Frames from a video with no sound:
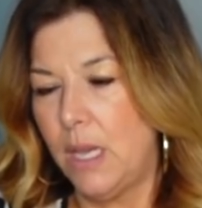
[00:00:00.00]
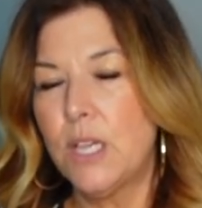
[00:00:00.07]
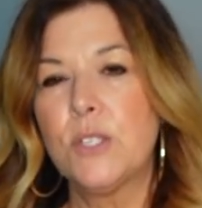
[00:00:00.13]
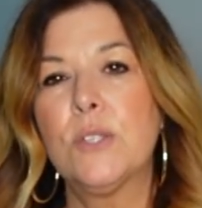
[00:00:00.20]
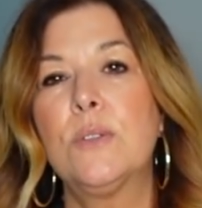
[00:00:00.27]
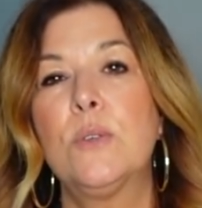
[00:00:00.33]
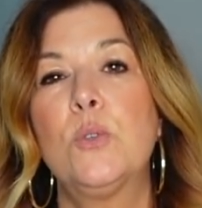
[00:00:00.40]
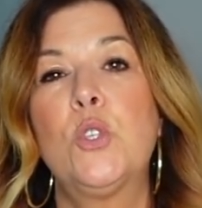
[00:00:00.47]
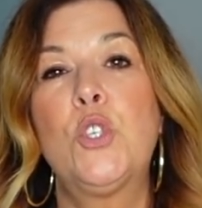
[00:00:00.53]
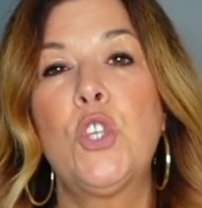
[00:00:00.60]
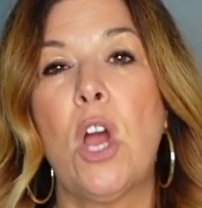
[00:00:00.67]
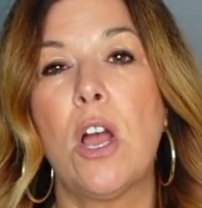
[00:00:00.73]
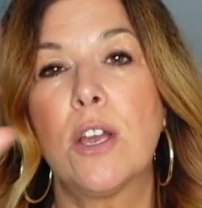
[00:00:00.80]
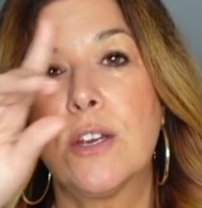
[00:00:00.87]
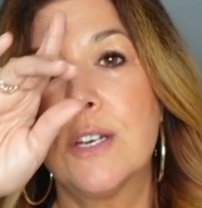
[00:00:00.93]
So those
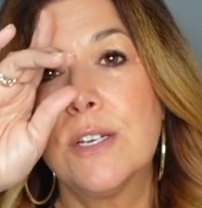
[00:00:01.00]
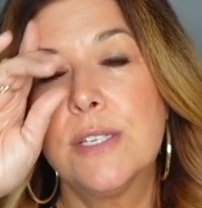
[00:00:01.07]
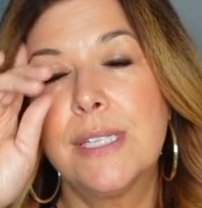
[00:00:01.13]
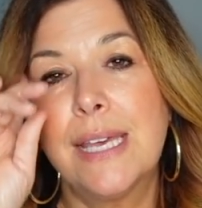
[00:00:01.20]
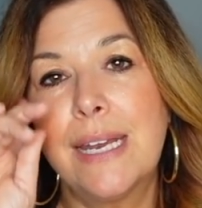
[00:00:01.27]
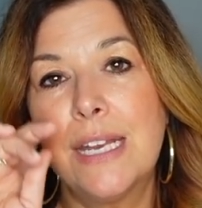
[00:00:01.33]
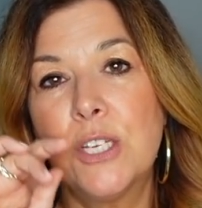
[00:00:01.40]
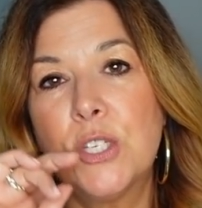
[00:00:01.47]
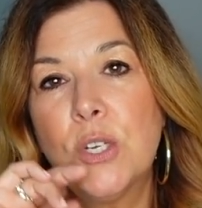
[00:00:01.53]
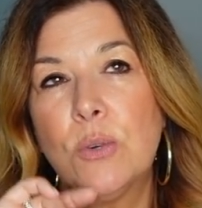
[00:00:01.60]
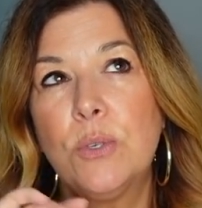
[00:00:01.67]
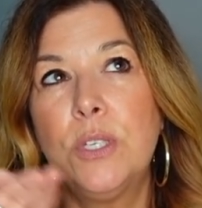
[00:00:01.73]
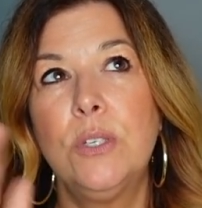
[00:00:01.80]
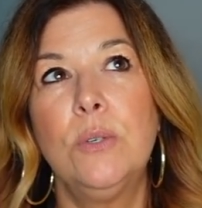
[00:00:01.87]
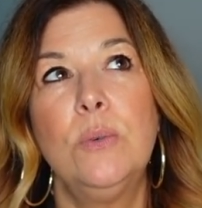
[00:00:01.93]
joggers that I
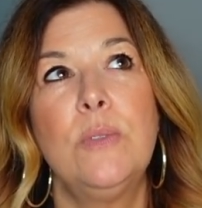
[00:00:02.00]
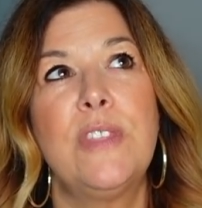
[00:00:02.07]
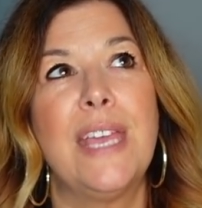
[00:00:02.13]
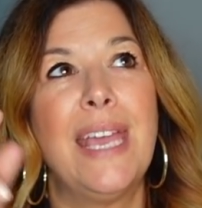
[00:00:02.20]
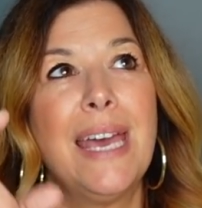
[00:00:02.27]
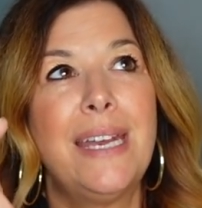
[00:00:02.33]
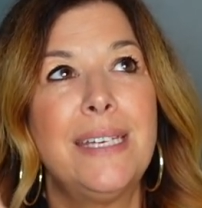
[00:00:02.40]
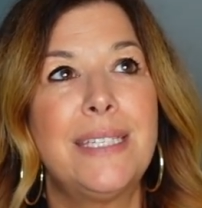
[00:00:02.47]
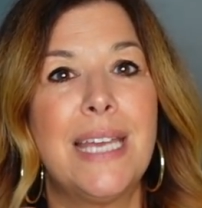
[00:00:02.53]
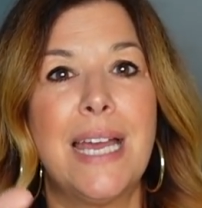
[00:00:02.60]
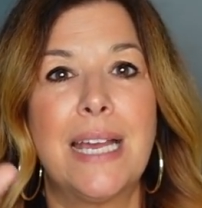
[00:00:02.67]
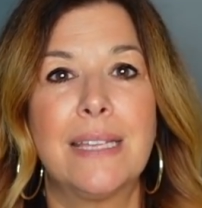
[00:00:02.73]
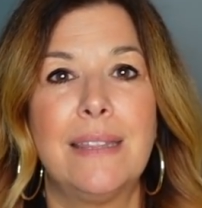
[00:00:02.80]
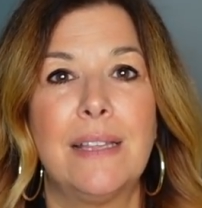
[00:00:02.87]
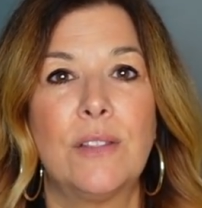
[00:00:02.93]
showed you, they had a
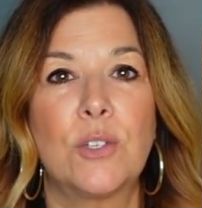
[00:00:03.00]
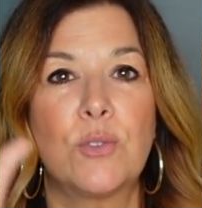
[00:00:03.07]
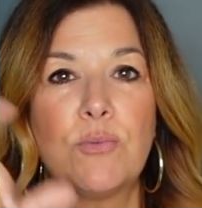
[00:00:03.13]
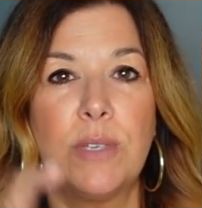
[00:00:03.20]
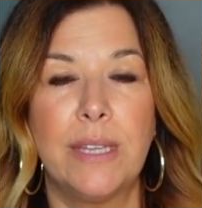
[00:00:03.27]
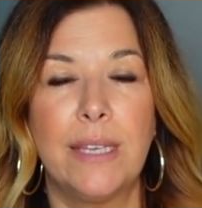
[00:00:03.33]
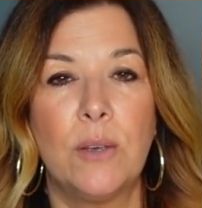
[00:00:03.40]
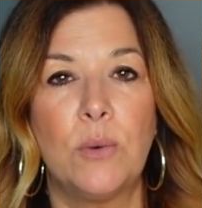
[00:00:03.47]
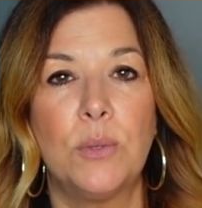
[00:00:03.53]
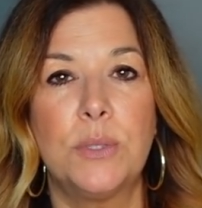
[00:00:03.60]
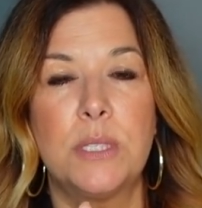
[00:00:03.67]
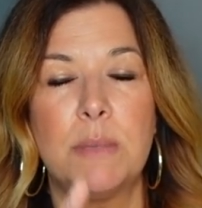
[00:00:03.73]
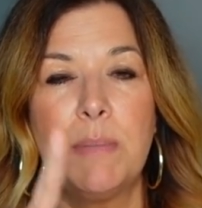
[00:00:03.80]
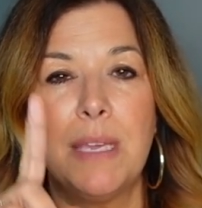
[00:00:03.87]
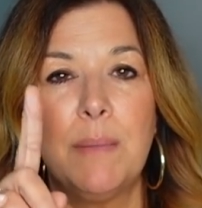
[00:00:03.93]
tag that looked really old
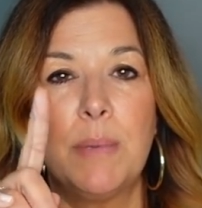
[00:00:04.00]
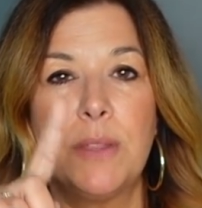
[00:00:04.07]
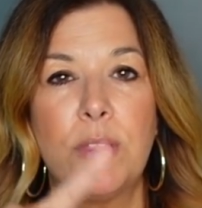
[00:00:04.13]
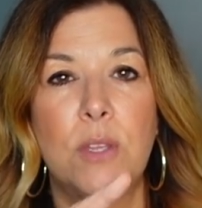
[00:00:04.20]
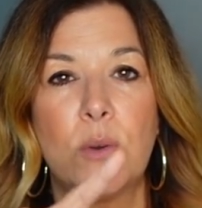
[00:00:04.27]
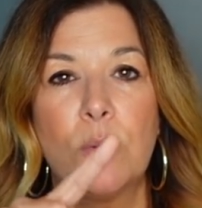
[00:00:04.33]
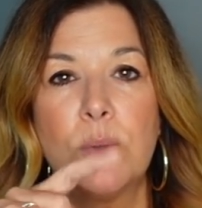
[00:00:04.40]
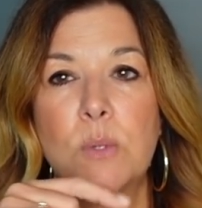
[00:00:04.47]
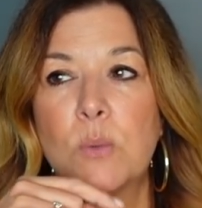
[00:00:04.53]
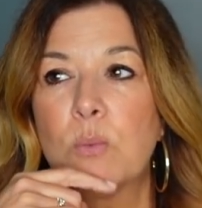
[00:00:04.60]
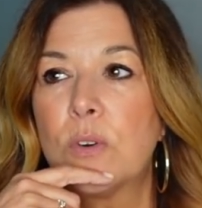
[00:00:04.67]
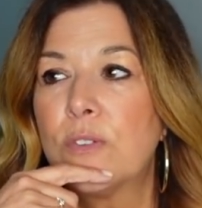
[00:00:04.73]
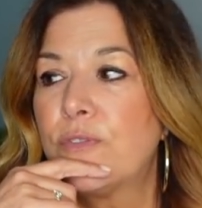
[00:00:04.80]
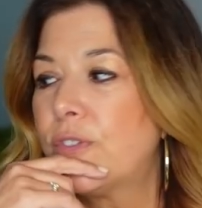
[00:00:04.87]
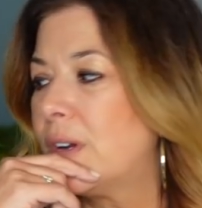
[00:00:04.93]
to me, but those
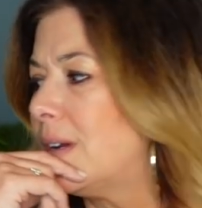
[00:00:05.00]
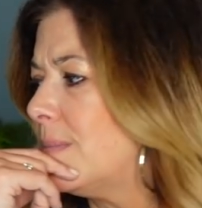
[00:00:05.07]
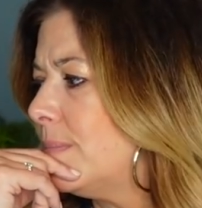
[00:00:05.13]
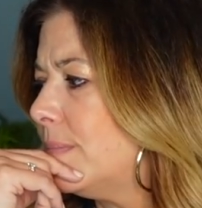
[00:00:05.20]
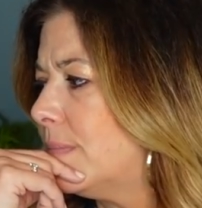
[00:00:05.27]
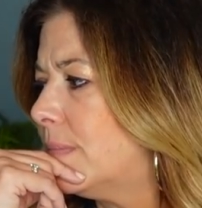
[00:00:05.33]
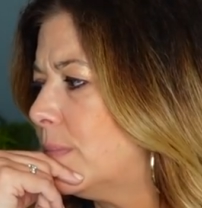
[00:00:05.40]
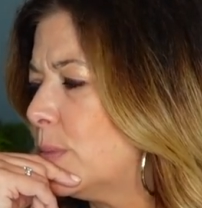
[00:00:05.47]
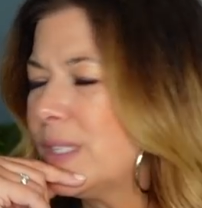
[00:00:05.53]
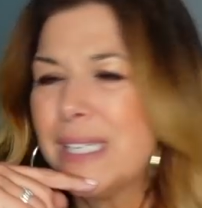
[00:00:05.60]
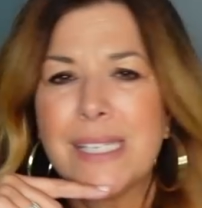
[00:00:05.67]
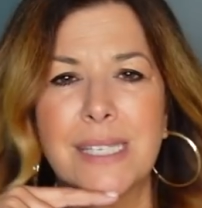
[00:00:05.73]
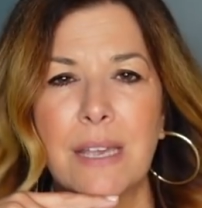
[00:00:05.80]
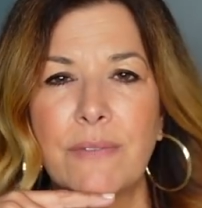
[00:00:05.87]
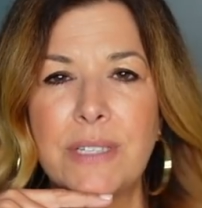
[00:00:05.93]
were from, was it
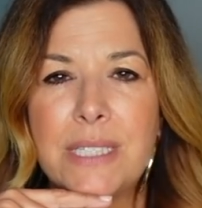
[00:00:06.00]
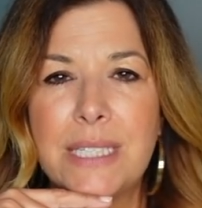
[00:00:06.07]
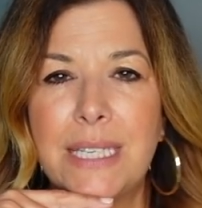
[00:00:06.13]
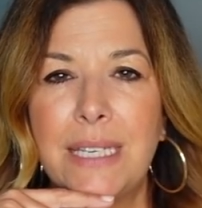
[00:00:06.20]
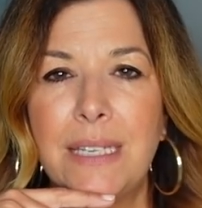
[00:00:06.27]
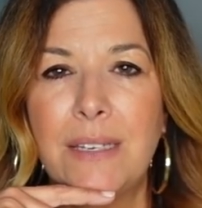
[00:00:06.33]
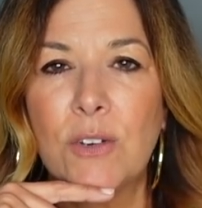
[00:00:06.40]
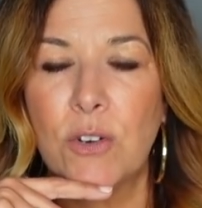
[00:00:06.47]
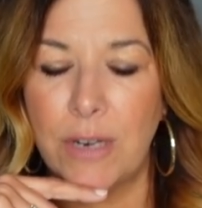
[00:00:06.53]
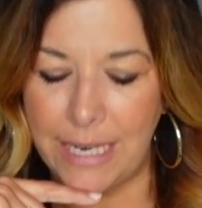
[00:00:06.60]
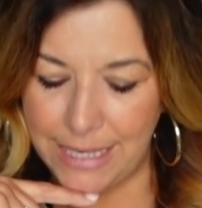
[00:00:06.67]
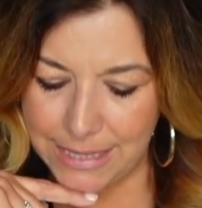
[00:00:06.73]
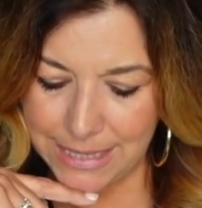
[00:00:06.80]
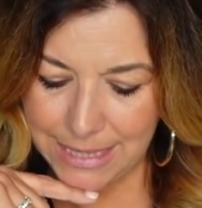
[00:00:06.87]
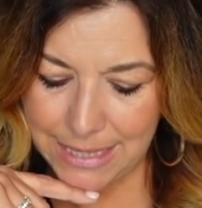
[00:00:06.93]
seventeen or
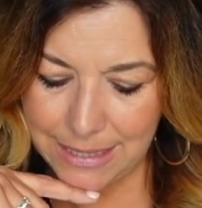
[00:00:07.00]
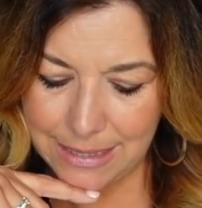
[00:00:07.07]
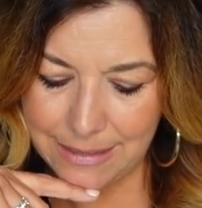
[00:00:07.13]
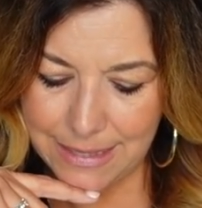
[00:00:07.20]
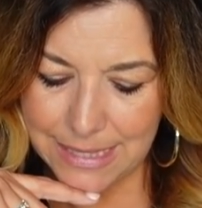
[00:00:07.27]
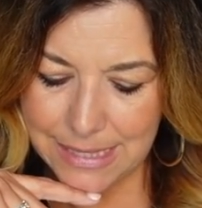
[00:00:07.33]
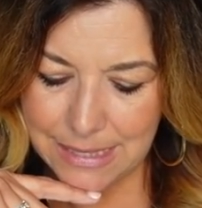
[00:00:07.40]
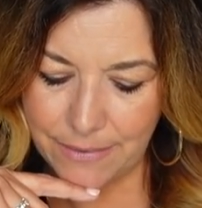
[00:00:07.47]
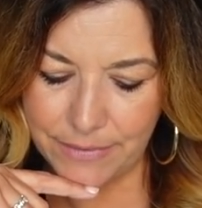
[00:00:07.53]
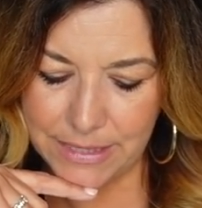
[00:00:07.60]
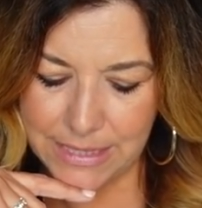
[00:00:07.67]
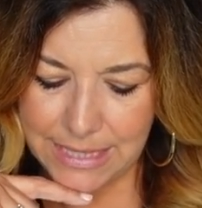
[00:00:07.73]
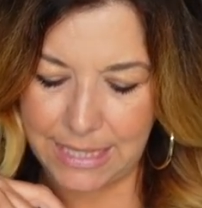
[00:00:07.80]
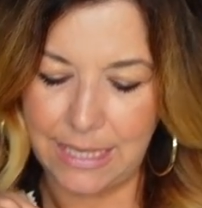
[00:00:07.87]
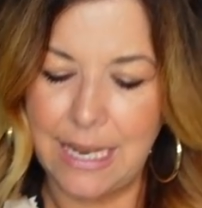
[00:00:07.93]
eighteen? I think
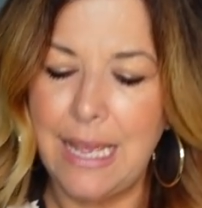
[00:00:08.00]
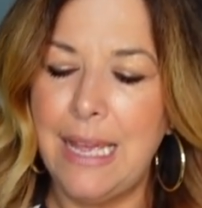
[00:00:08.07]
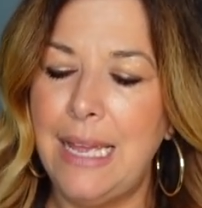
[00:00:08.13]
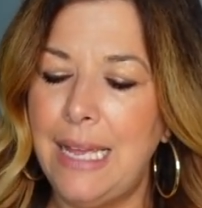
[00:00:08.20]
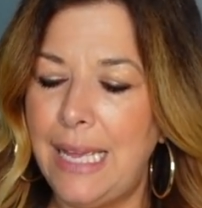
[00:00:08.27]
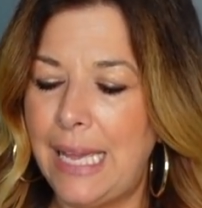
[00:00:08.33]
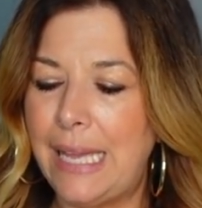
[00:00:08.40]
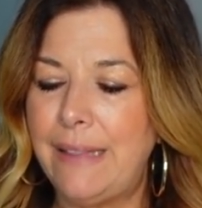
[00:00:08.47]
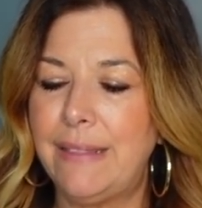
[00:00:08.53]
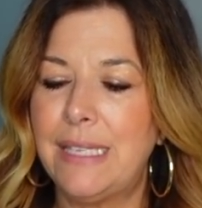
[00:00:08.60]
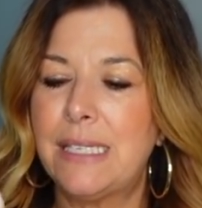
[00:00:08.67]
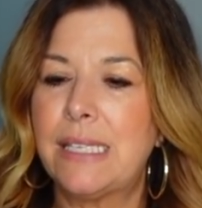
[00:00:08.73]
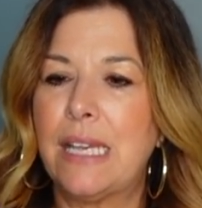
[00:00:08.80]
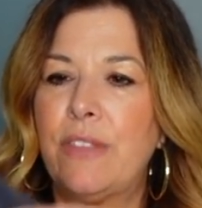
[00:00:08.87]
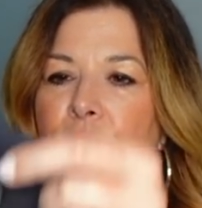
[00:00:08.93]
seventeen. And this I